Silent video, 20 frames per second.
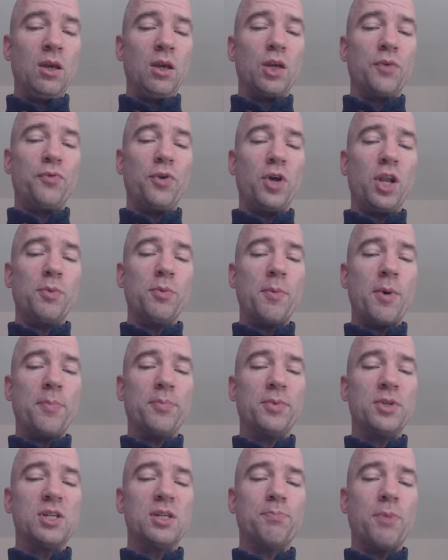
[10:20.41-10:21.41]
You follow him up
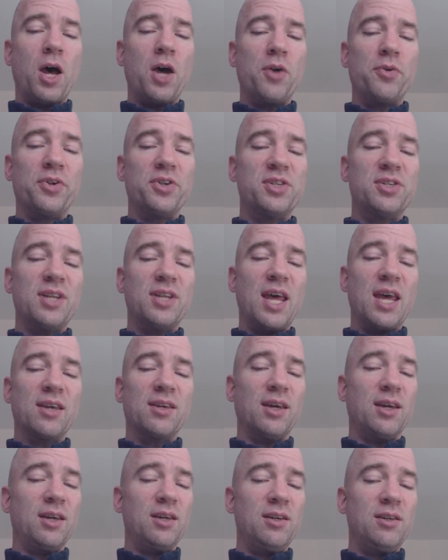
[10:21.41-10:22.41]
the spiral
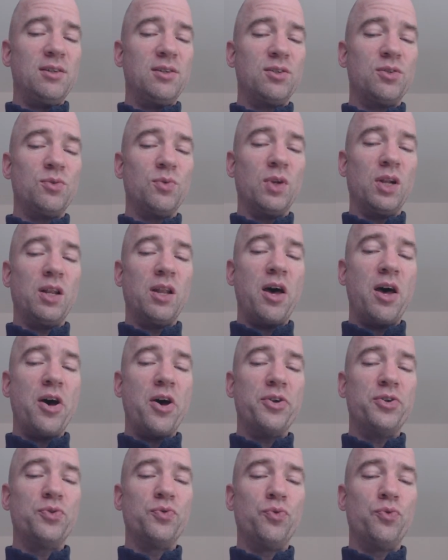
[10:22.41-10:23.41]
staircase to a
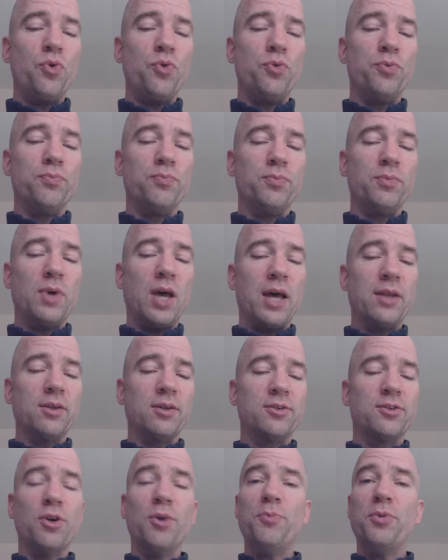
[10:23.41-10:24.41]
large room at the
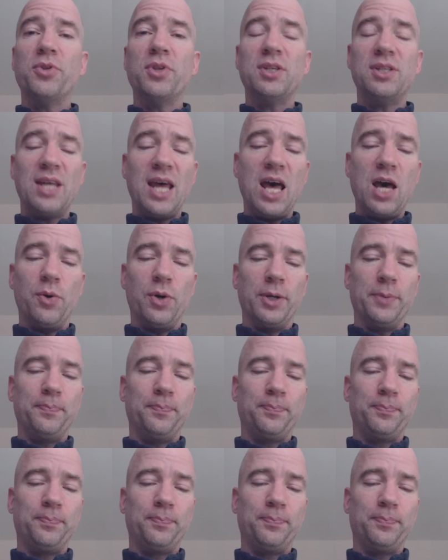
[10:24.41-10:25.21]
top of the tower.